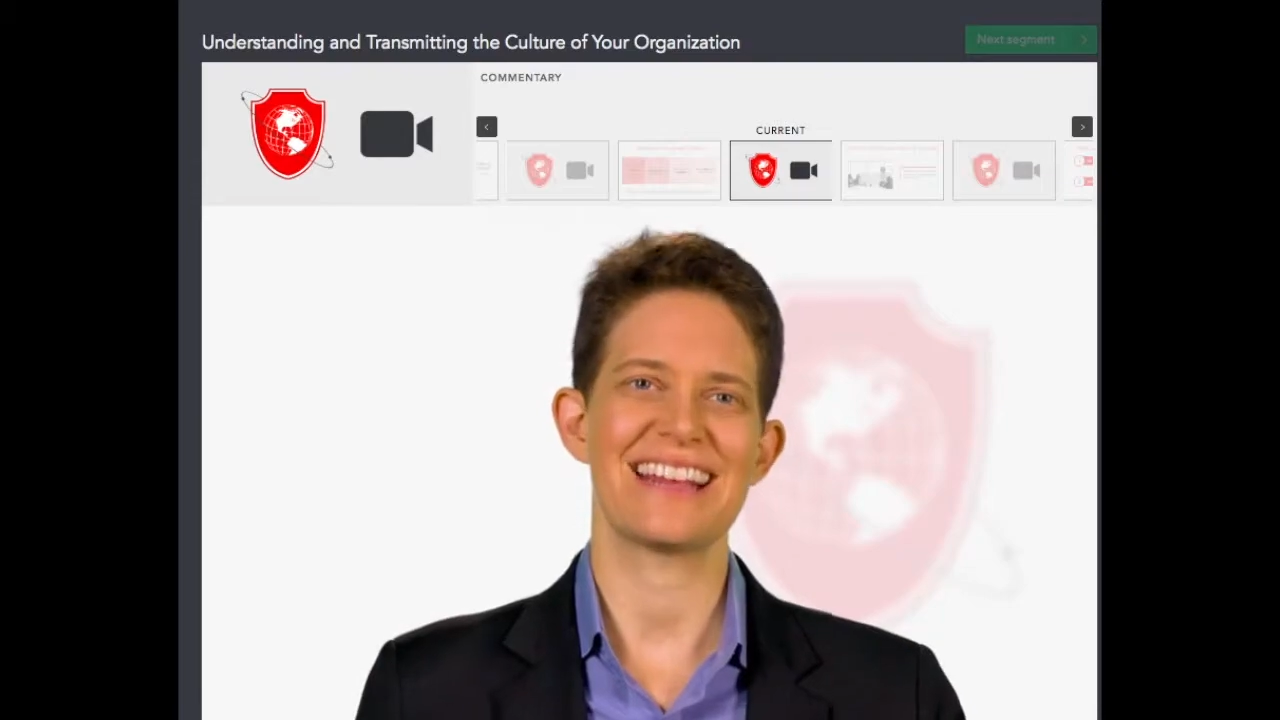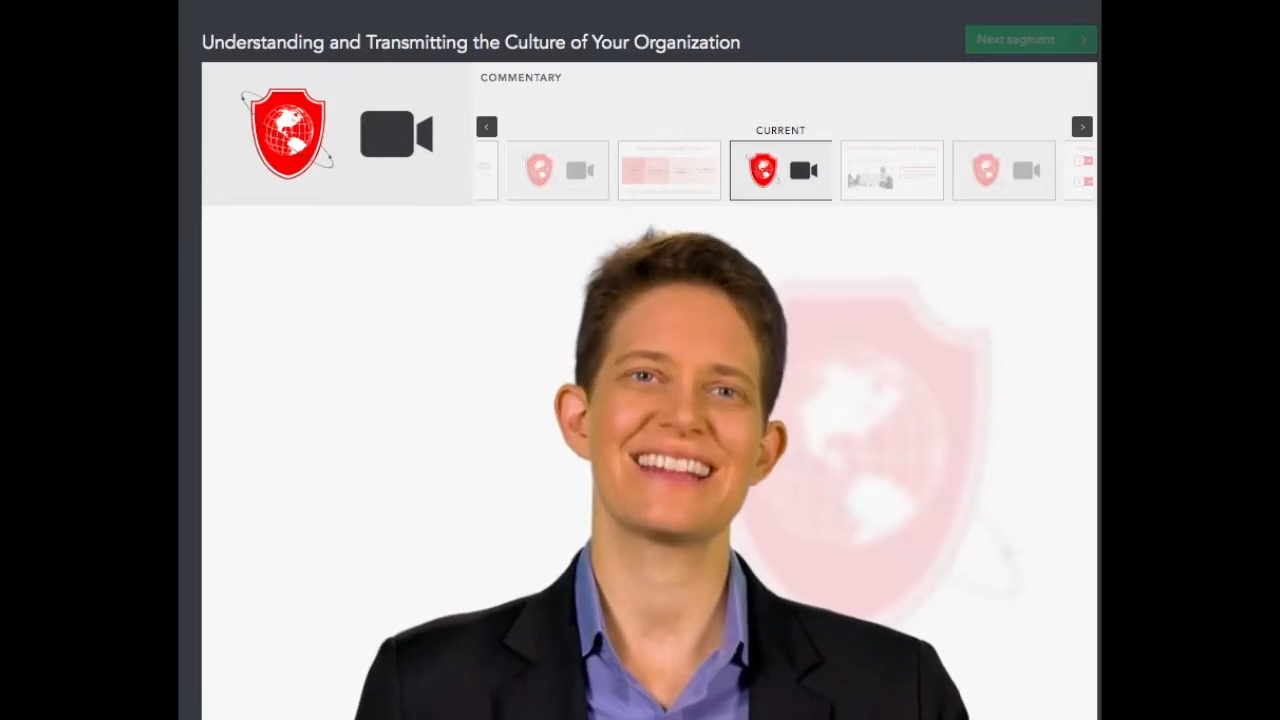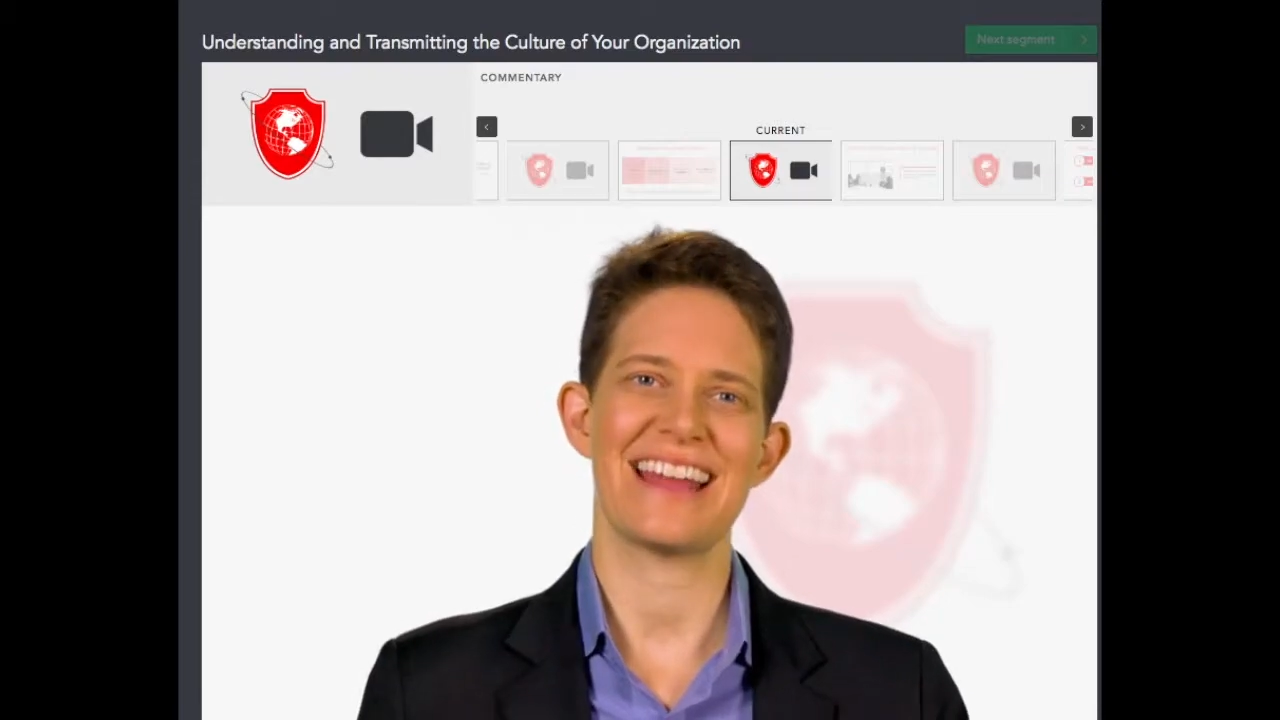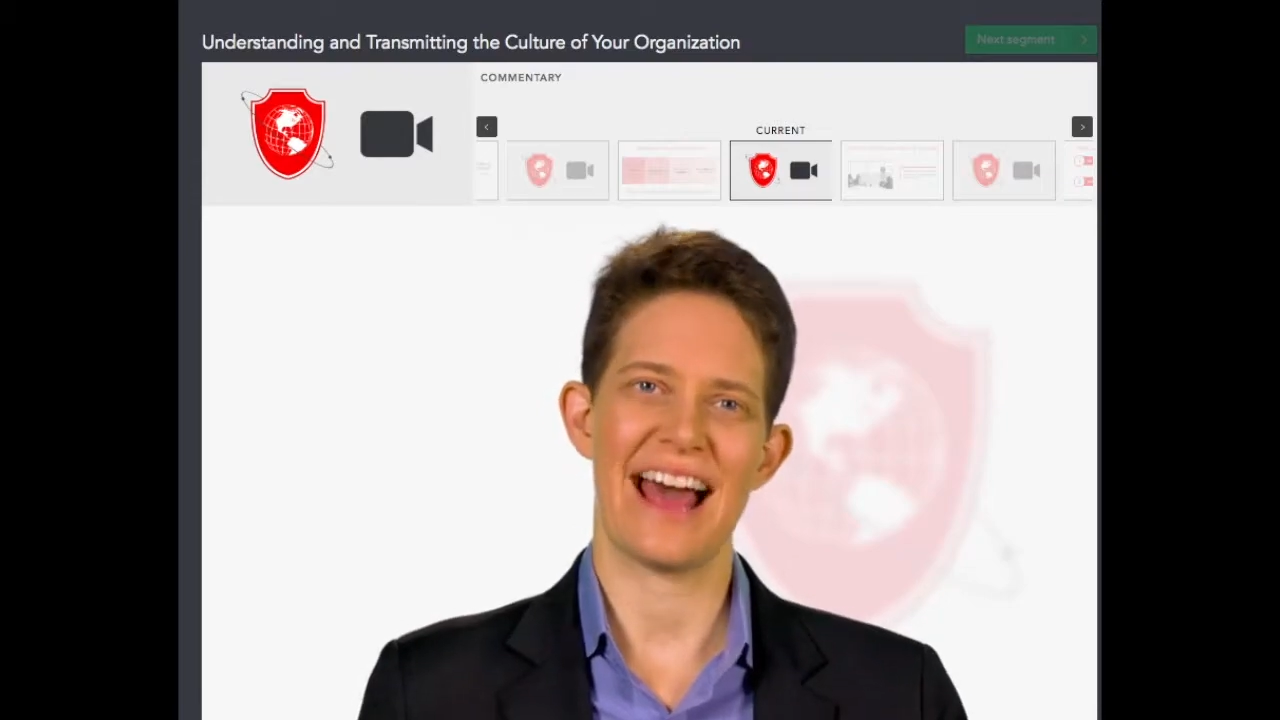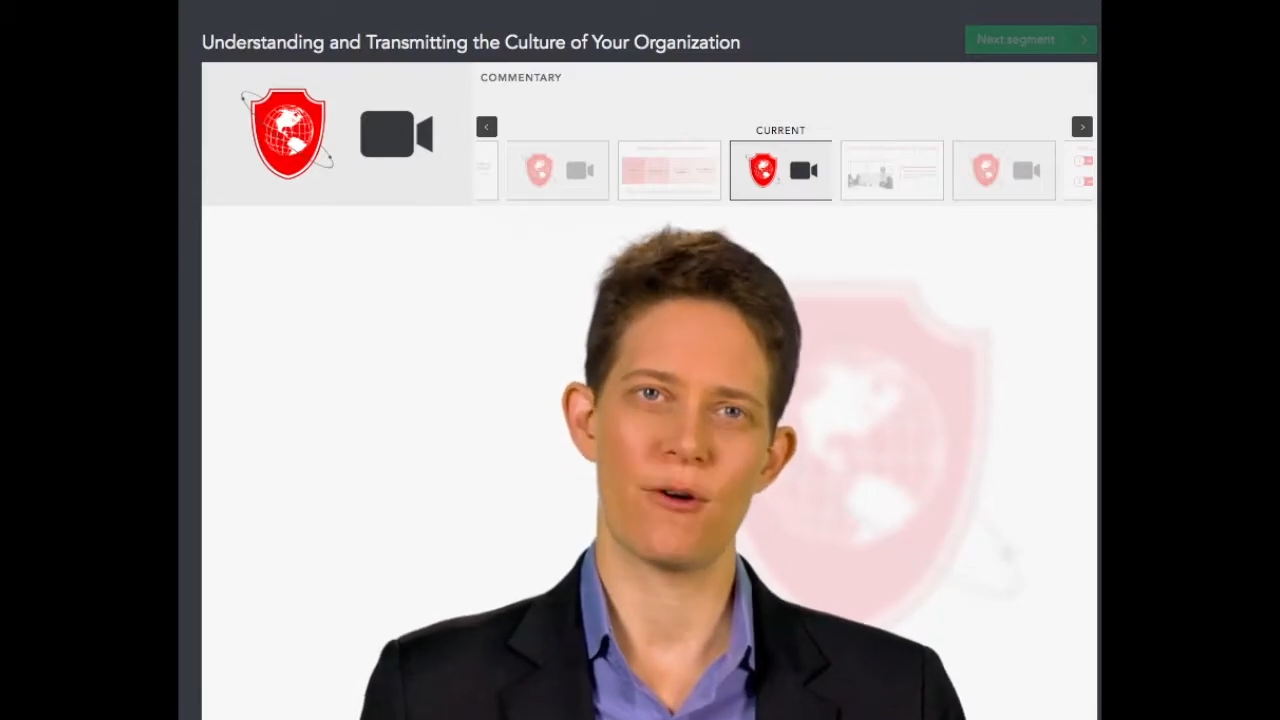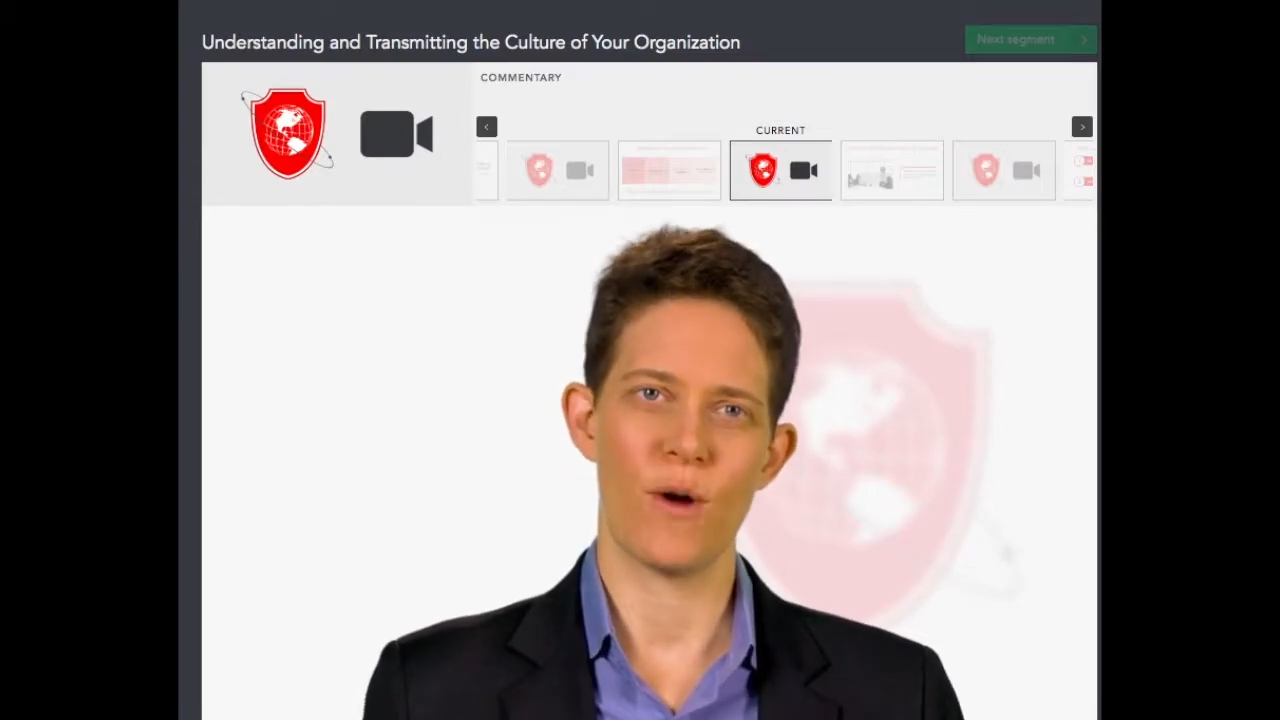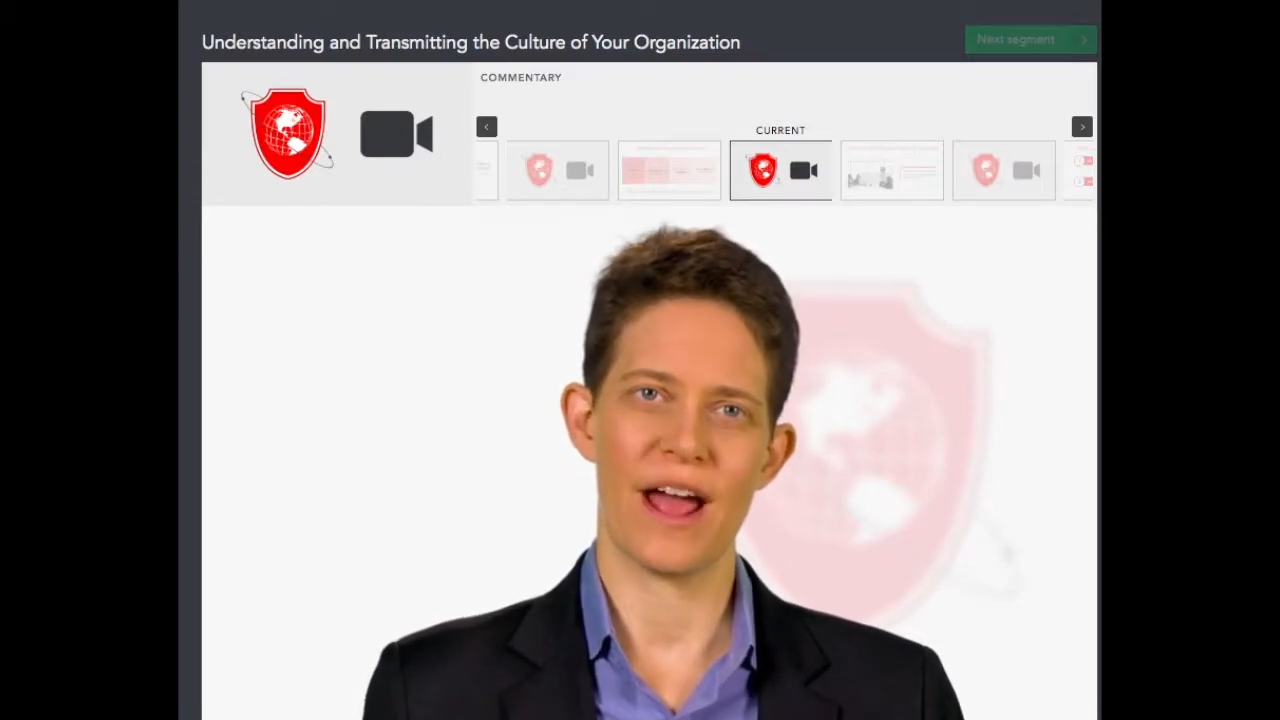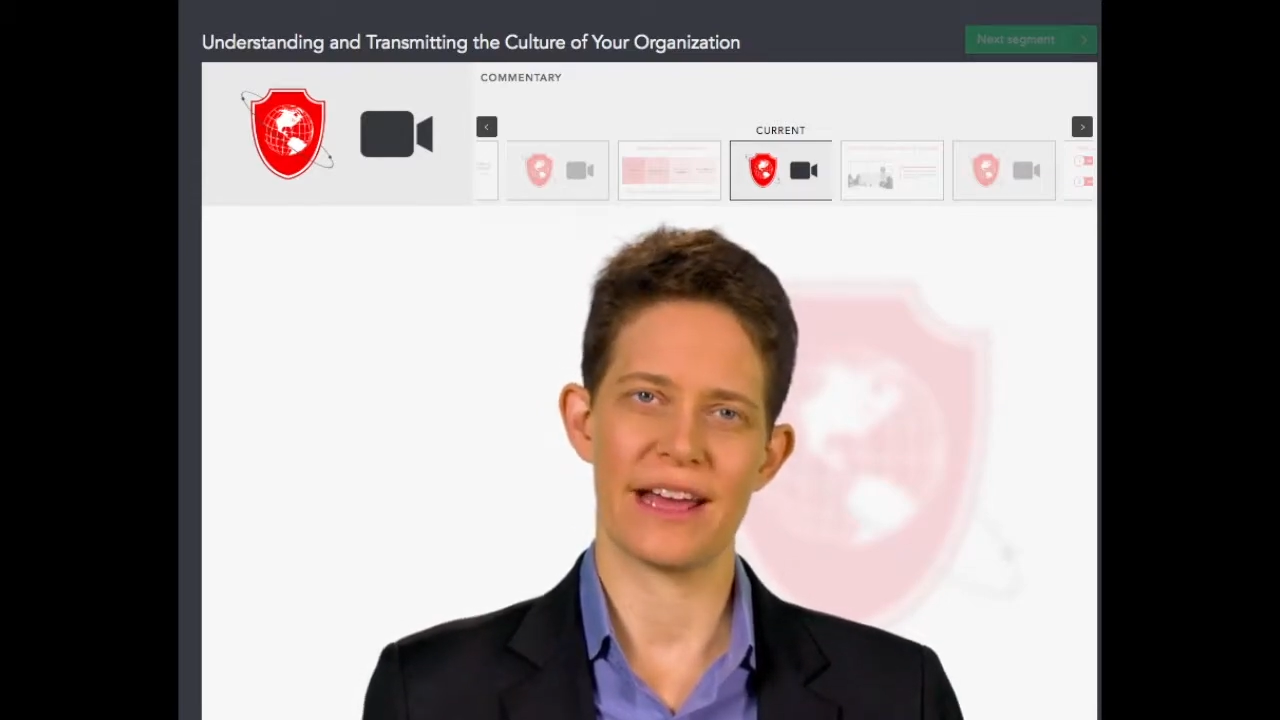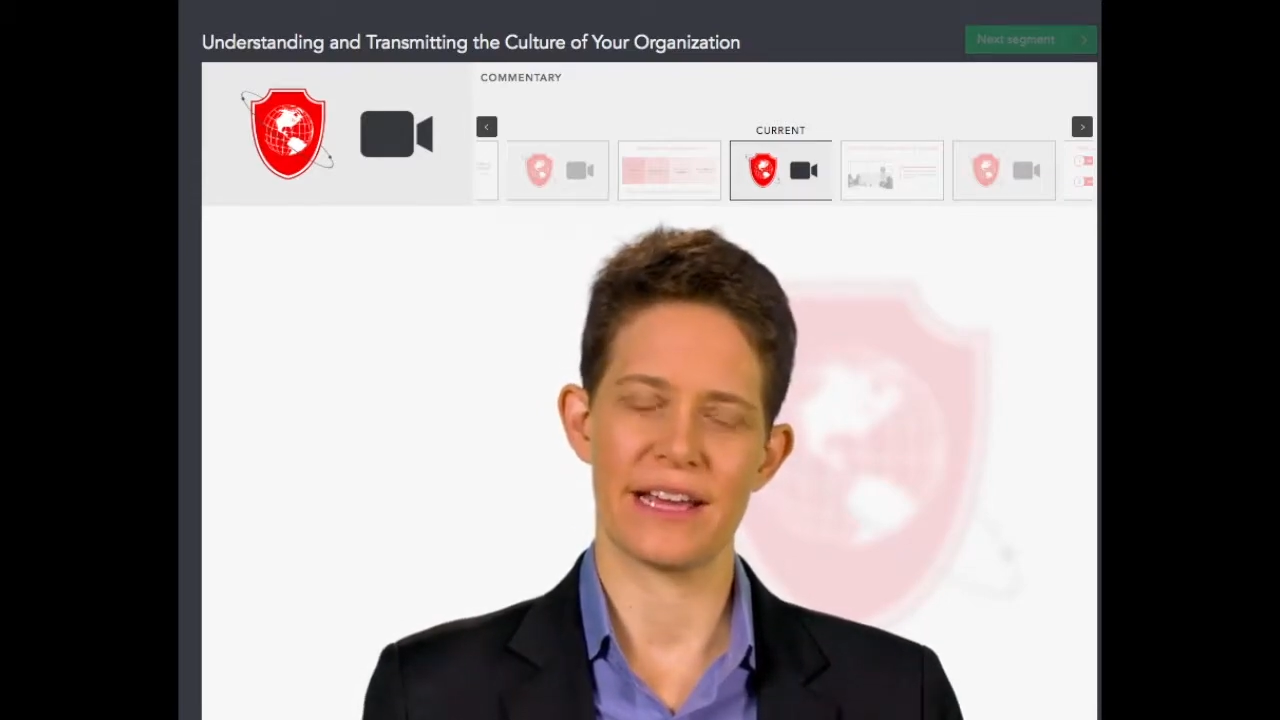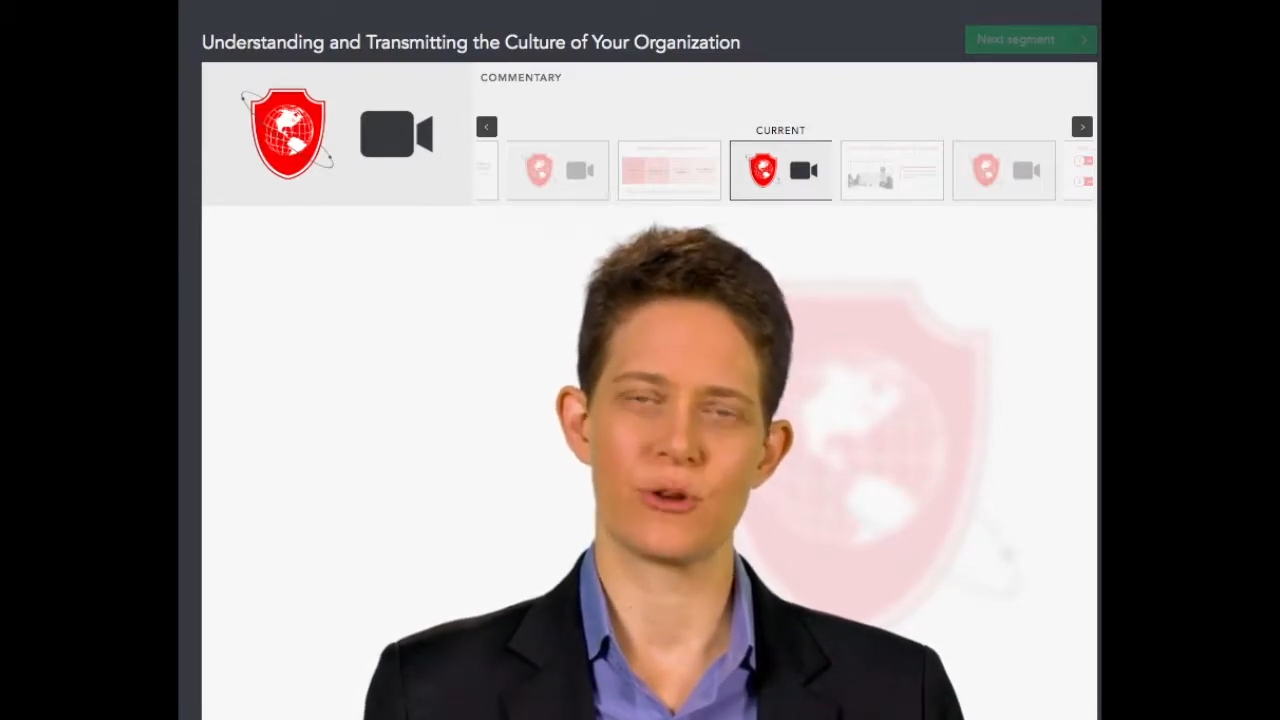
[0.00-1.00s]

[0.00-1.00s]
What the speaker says: in that way